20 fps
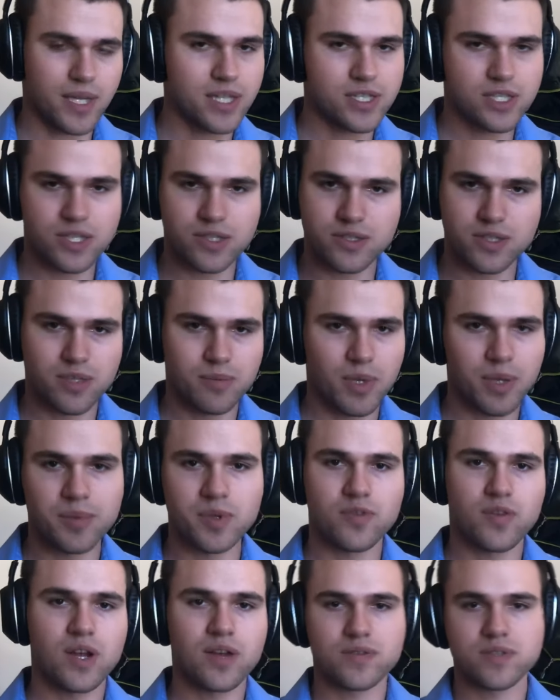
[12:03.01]
HHC, maybe
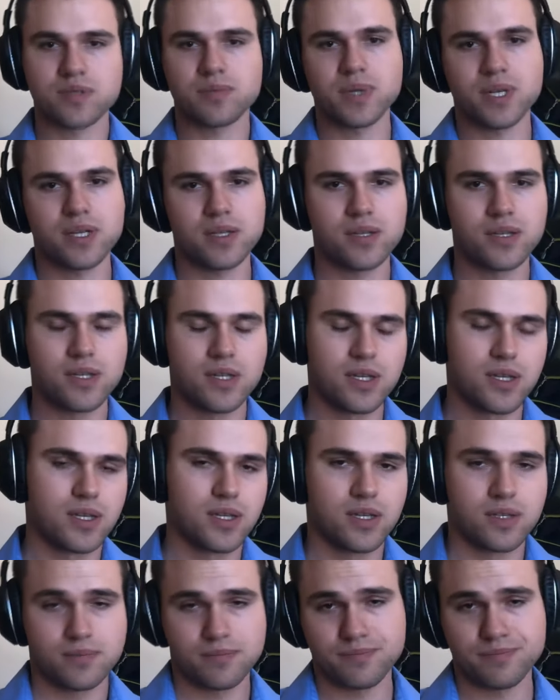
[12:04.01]
if you're having
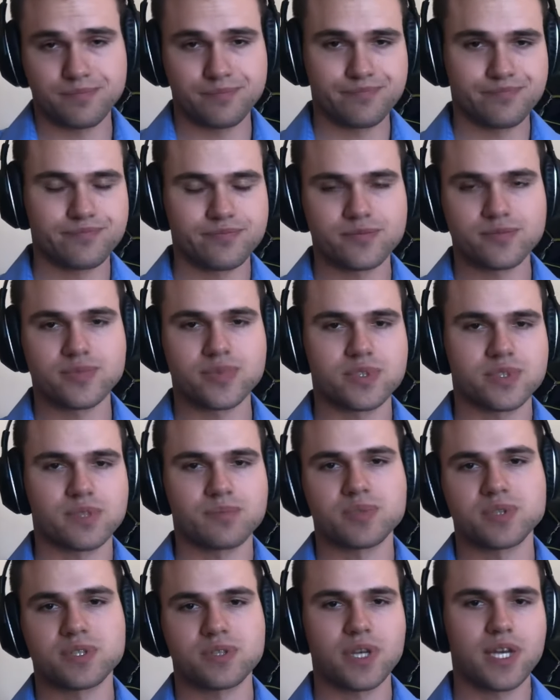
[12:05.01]

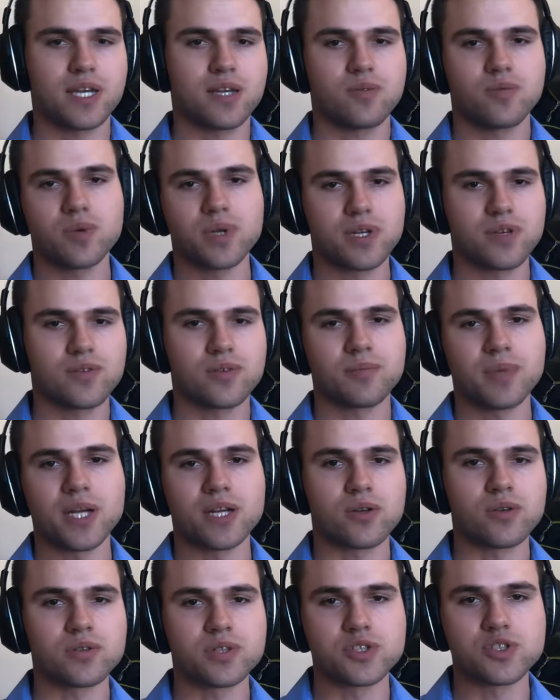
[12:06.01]
some slight whatever
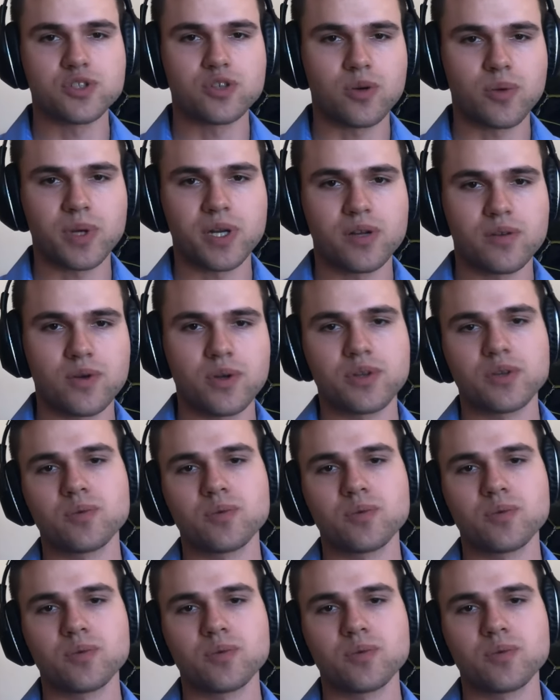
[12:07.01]
medical issue or whatever,